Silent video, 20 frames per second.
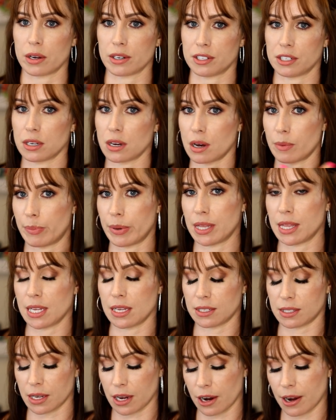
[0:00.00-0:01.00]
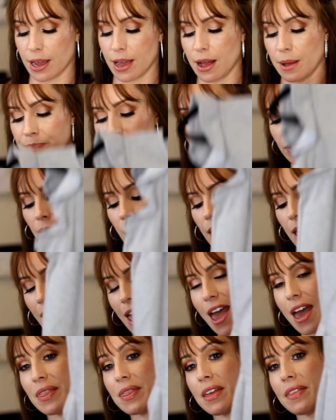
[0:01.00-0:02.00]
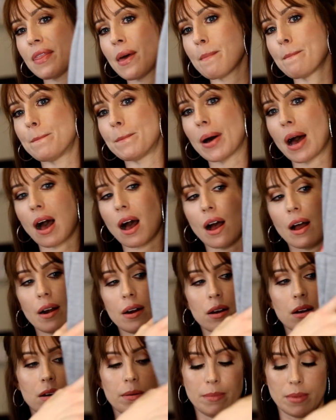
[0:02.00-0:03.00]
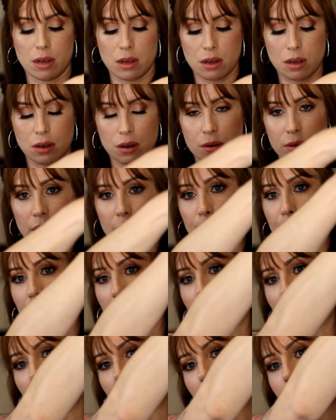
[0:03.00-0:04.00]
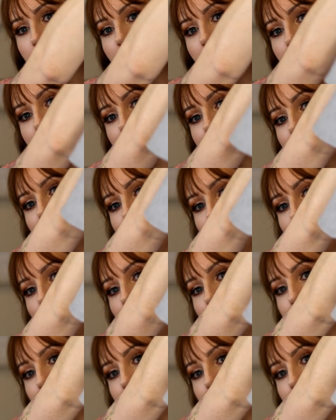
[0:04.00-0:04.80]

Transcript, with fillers: want up in this area. And then the bottom, oh, the bottom has little